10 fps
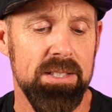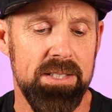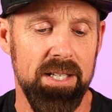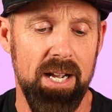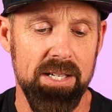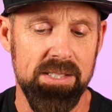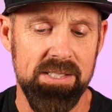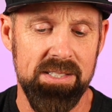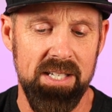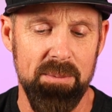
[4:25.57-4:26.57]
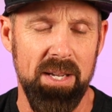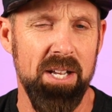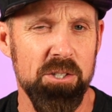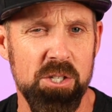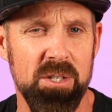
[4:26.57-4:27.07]
did I see my
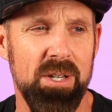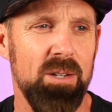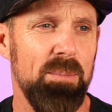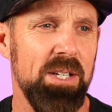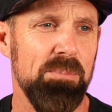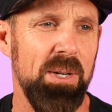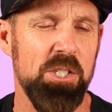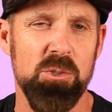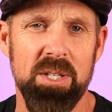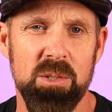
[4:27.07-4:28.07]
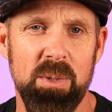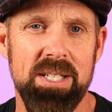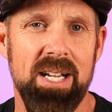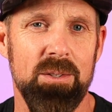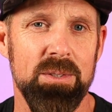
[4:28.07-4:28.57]
energy go down, my strength went
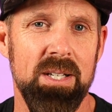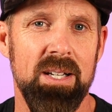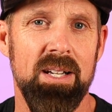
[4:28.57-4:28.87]
down,